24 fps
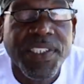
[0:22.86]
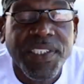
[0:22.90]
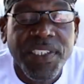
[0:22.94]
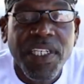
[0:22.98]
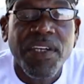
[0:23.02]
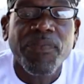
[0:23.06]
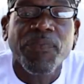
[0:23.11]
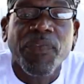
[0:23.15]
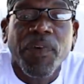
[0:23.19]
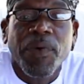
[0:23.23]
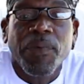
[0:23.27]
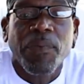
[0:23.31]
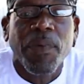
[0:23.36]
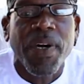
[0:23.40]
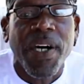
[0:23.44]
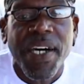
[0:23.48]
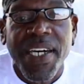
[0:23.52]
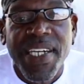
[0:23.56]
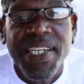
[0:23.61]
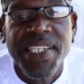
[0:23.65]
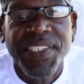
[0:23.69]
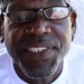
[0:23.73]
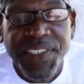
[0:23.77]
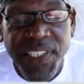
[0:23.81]
Originally from uh,
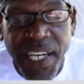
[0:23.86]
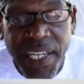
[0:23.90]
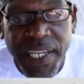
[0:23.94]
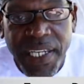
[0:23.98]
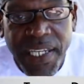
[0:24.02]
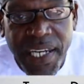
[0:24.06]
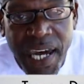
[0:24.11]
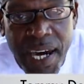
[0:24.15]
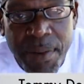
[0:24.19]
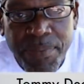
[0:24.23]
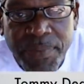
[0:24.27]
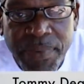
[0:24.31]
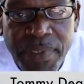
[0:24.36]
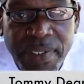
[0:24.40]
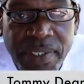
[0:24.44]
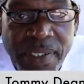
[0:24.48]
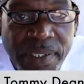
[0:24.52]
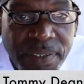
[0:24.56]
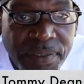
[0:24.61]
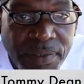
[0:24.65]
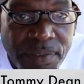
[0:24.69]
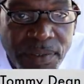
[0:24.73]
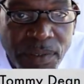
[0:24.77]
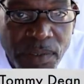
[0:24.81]
east side of
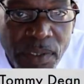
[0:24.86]
Compton,